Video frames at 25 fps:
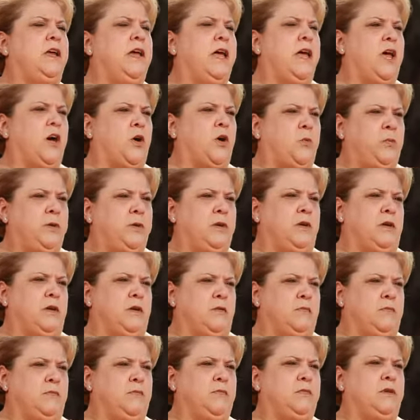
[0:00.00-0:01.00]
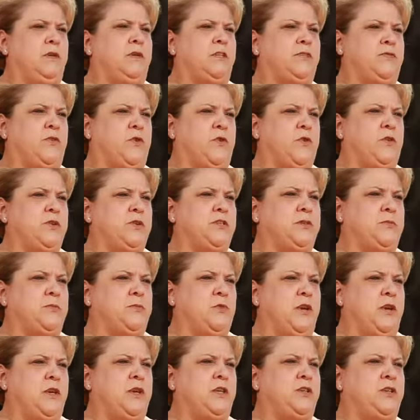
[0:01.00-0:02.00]
help him as far as the
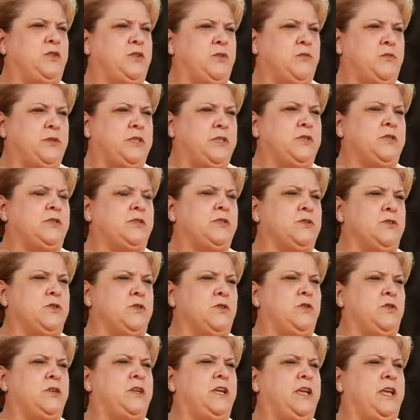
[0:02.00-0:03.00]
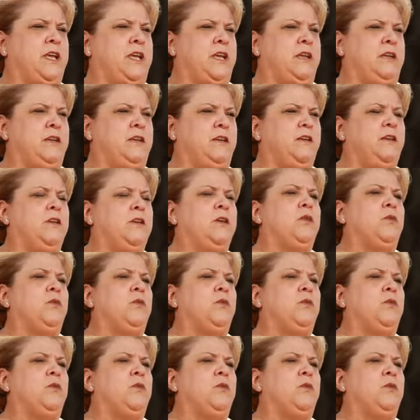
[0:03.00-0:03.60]
brain injury was concerned, and